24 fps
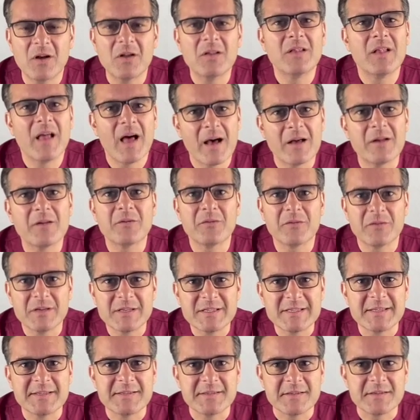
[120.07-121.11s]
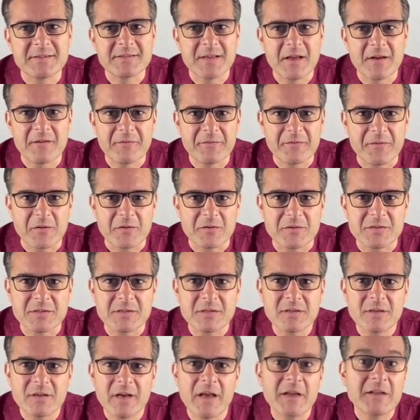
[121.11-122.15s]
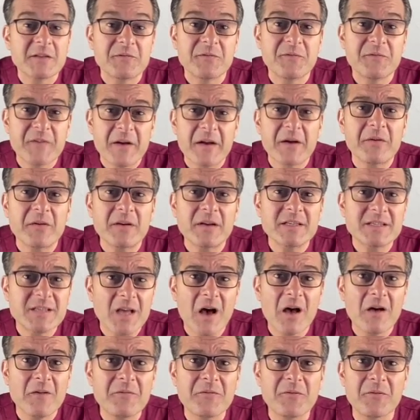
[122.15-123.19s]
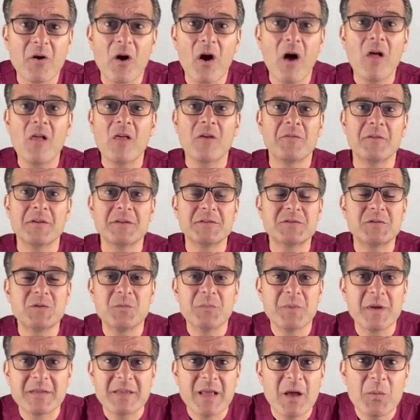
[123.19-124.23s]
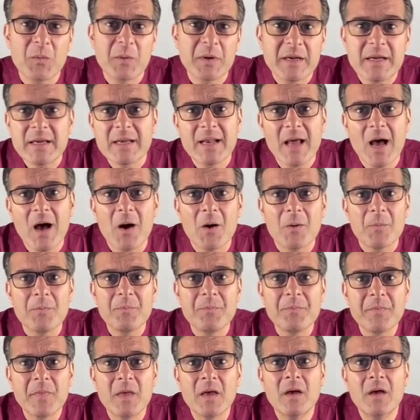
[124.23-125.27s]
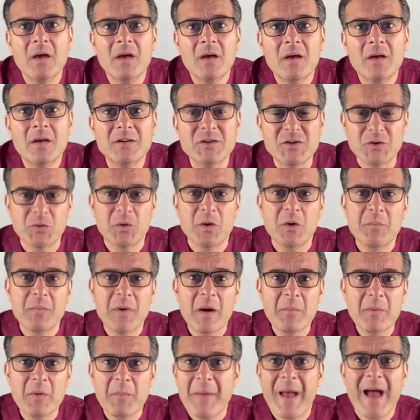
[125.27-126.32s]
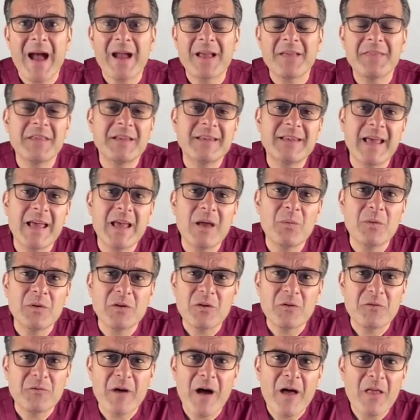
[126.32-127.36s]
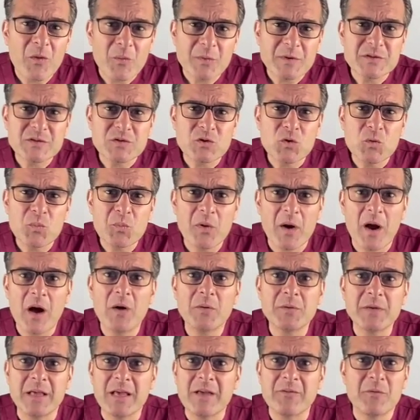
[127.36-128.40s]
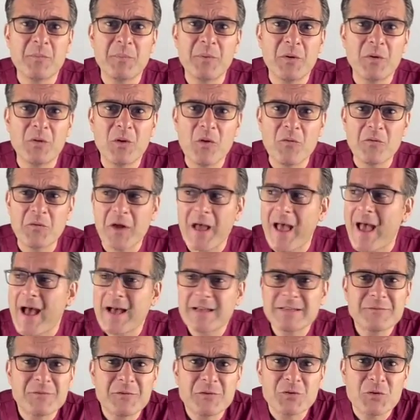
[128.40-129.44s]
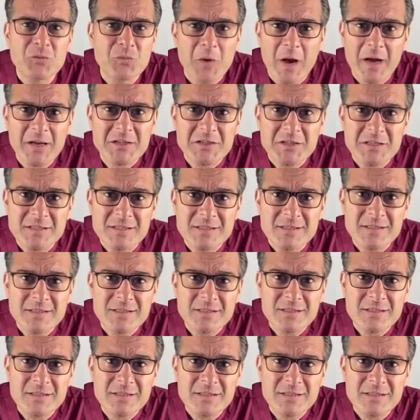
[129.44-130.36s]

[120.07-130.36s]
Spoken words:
a lot of resistance at first. It's very tough for all of us to admit that we need help. Do you remember back in the day when your father was too proud to even pull over to ask for directions?